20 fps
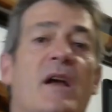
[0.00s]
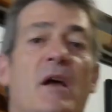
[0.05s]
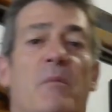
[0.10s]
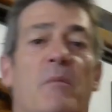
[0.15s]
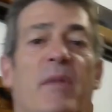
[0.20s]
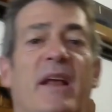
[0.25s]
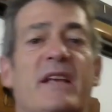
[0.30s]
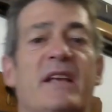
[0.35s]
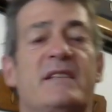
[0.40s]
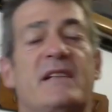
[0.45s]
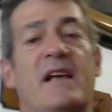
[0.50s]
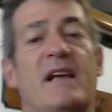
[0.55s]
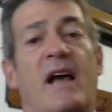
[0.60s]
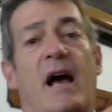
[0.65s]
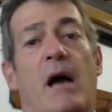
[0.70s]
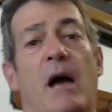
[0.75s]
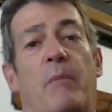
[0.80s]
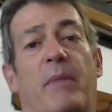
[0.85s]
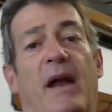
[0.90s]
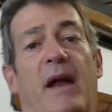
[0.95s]
Please
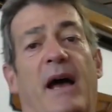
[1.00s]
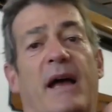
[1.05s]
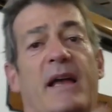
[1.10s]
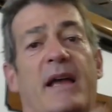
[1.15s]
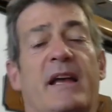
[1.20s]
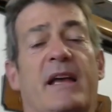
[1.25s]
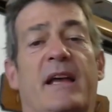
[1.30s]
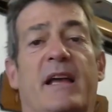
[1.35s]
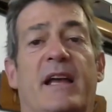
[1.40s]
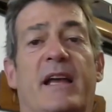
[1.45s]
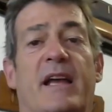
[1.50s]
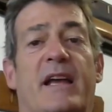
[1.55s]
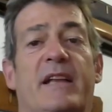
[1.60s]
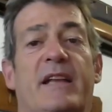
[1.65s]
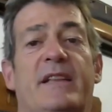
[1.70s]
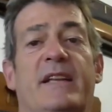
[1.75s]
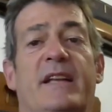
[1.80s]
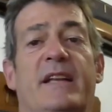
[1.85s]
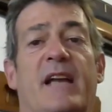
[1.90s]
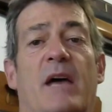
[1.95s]
apply in
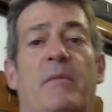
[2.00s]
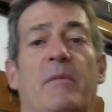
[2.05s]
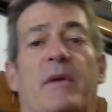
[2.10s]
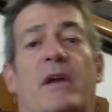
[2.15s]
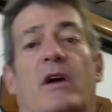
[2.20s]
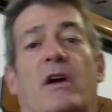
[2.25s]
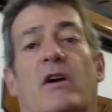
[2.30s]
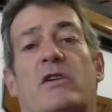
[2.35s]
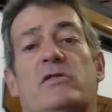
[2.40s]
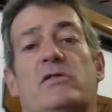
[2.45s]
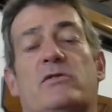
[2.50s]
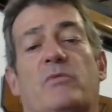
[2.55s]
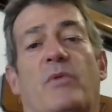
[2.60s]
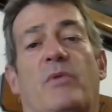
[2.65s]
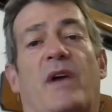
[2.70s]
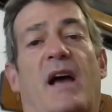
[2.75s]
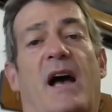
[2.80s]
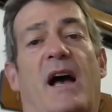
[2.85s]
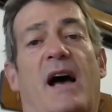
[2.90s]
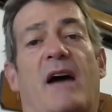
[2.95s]
Candina because we
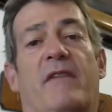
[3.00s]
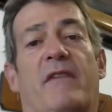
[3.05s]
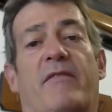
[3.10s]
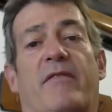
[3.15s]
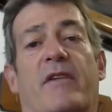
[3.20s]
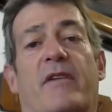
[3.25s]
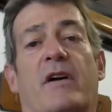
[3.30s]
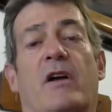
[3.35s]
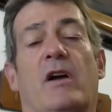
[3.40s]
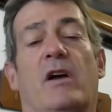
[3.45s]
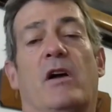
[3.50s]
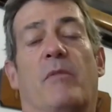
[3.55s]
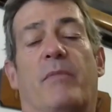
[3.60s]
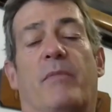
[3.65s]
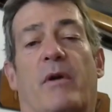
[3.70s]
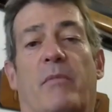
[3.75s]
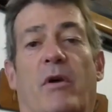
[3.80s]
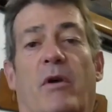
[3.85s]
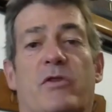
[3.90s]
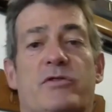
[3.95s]
have
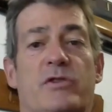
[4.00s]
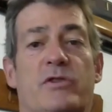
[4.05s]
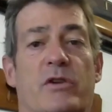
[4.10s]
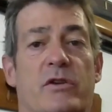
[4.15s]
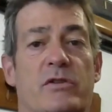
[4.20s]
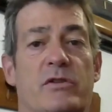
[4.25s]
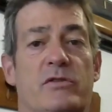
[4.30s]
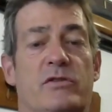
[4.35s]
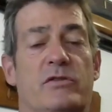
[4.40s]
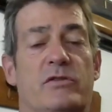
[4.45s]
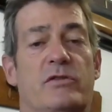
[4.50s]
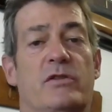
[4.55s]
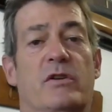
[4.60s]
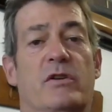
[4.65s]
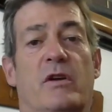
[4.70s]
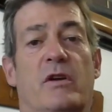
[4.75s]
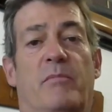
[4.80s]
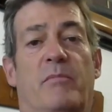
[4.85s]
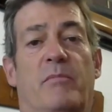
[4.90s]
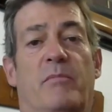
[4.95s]
promotions
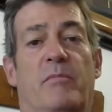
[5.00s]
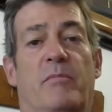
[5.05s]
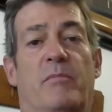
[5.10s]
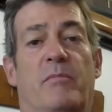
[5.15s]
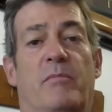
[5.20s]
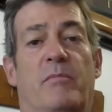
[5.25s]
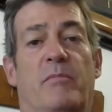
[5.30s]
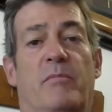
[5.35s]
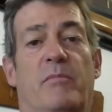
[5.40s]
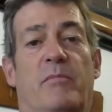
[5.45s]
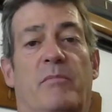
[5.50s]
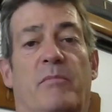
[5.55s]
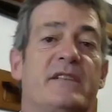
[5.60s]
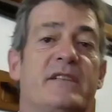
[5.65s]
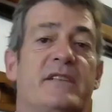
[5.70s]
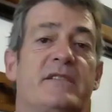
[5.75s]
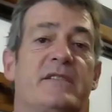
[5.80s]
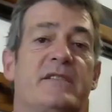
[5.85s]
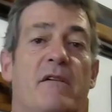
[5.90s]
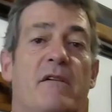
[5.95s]
possibility
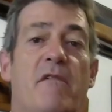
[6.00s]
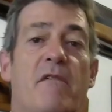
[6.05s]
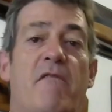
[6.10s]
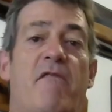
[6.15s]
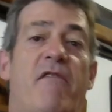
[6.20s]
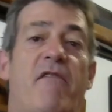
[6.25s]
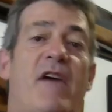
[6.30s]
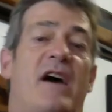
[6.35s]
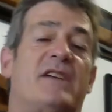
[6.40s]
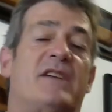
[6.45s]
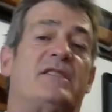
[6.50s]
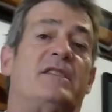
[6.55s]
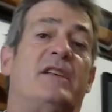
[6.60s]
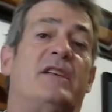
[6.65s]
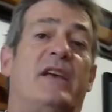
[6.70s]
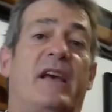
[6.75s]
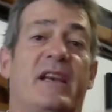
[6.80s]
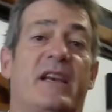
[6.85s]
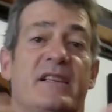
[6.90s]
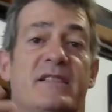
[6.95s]
is fast
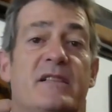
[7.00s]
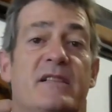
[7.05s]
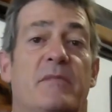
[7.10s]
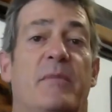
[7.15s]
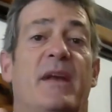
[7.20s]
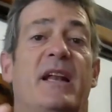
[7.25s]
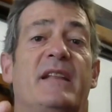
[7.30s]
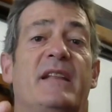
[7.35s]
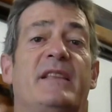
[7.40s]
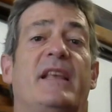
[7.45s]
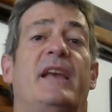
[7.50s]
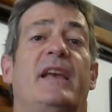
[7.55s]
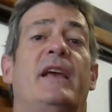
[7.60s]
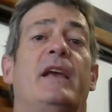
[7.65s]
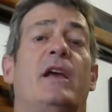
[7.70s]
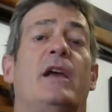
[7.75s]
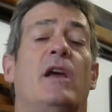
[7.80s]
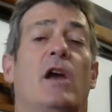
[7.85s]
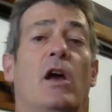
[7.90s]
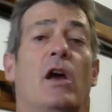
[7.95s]

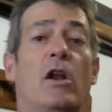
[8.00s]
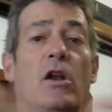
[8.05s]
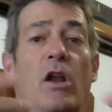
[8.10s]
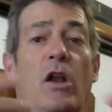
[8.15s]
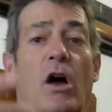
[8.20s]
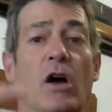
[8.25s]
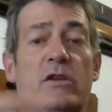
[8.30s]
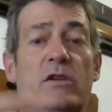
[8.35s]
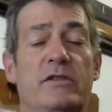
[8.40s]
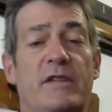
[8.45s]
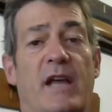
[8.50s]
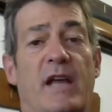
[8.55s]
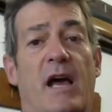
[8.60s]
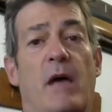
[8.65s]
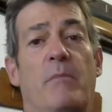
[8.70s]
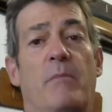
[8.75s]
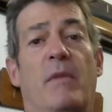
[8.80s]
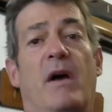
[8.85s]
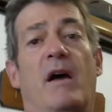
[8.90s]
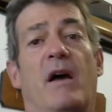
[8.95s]
stability,
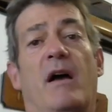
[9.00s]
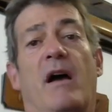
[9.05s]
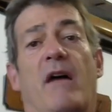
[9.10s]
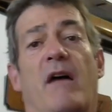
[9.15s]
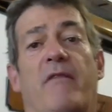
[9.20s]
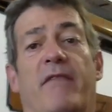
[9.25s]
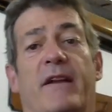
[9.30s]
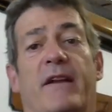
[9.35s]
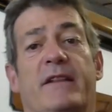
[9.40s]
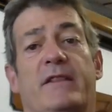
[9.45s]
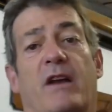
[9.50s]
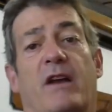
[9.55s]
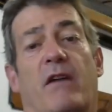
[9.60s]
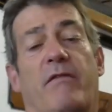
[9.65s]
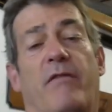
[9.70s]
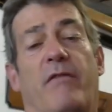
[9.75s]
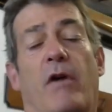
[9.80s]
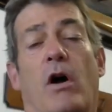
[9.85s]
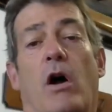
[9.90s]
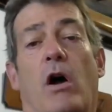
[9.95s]
long-term a fleet of
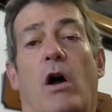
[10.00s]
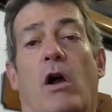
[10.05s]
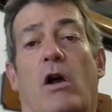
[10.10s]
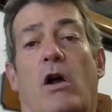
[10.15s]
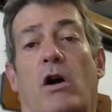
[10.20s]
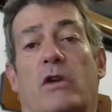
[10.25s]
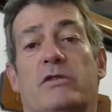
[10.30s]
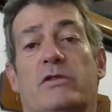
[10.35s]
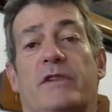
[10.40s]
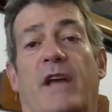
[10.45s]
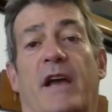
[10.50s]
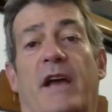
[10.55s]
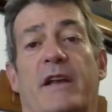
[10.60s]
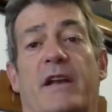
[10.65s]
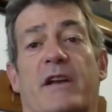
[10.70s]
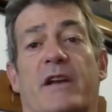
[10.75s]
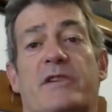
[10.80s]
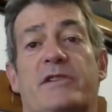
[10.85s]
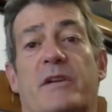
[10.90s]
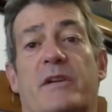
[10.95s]
container
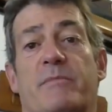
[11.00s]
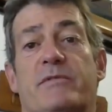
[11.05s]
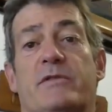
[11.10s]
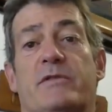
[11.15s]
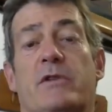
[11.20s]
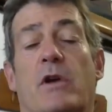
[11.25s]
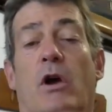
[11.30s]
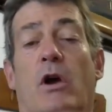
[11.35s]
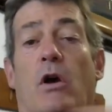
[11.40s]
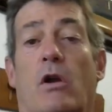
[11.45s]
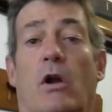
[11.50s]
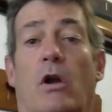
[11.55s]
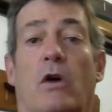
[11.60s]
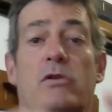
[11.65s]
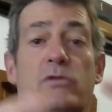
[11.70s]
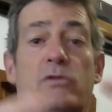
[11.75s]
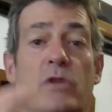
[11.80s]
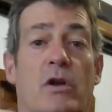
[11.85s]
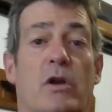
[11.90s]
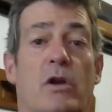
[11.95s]
ships
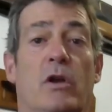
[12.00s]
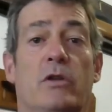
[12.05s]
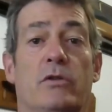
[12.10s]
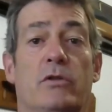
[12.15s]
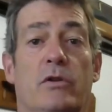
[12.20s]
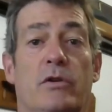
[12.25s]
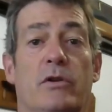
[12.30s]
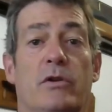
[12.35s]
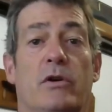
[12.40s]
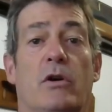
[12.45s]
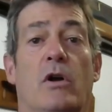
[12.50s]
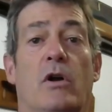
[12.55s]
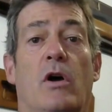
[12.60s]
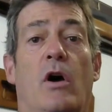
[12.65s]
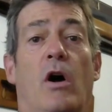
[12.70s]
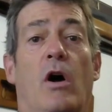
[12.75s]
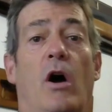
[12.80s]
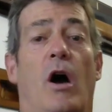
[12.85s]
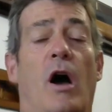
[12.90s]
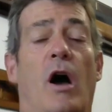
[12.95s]
close to your
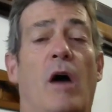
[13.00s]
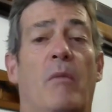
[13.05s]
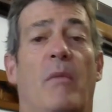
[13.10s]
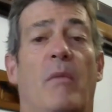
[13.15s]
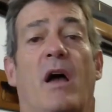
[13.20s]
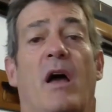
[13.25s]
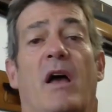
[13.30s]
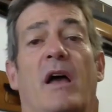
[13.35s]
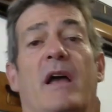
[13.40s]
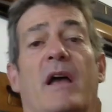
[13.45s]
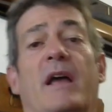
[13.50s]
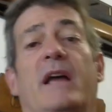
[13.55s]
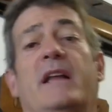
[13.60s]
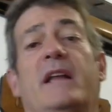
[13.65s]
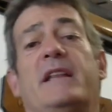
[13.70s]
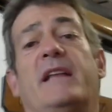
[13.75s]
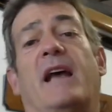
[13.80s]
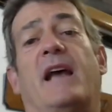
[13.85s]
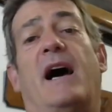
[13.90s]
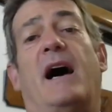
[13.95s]
home,
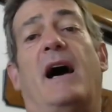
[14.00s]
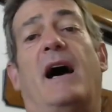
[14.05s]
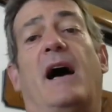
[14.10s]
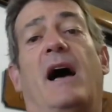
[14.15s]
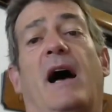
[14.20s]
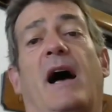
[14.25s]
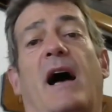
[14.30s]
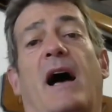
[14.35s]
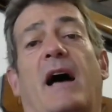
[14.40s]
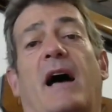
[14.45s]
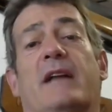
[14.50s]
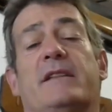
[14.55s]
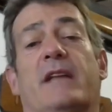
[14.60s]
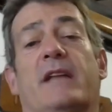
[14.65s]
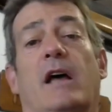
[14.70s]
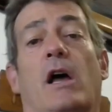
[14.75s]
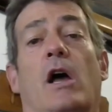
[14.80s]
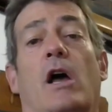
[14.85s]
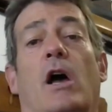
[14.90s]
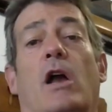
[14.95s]
India, and
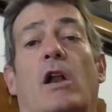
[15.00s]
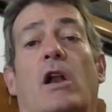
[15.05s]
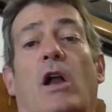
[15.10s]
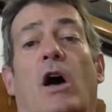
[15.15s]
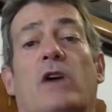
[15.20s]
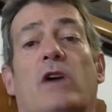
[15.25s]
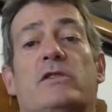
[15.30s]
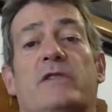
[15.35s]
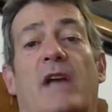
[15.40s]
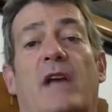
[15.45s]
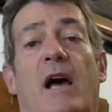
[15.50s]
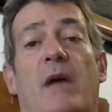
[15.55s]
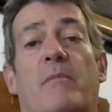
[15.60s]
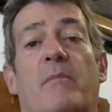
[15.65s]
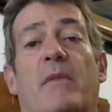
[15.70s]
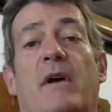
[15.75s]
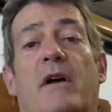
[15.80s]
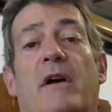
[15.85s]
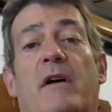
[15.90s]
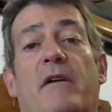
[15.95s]
long-term
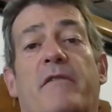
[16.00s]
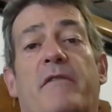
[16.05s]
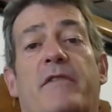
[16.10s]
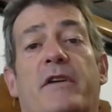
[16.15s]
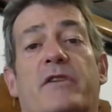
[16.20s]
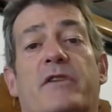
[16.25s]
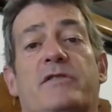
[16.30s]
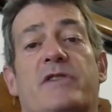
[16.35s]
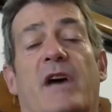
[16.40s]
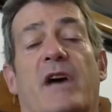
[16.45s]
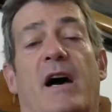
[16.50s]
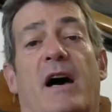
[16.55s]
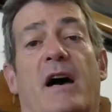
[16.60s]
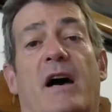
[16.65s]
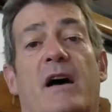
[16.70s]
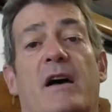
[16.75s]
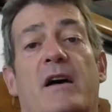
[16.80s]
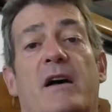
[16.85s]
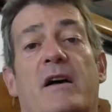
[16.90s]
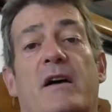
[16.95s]
future
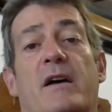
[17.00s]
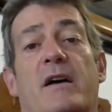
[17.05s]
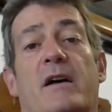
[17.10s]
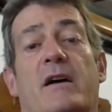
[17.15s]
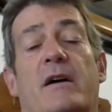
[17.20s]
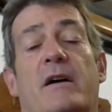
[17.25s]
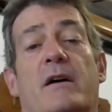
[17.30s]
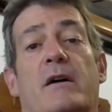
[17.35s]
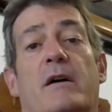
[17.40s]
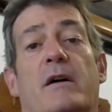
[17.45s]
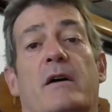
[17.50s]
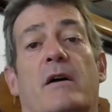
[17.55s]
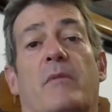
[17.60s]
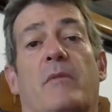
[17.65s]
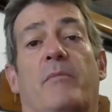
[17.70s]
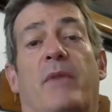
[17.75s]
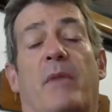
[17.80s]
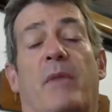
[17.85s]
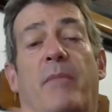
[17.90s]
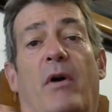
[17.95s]

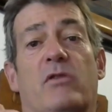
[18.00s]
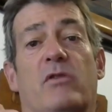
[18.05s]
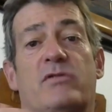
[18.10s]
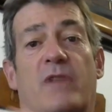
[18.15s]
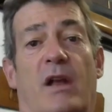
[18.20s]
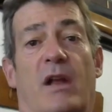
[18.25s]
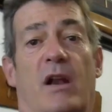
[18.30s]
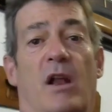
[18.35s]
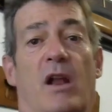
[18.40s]
proposal.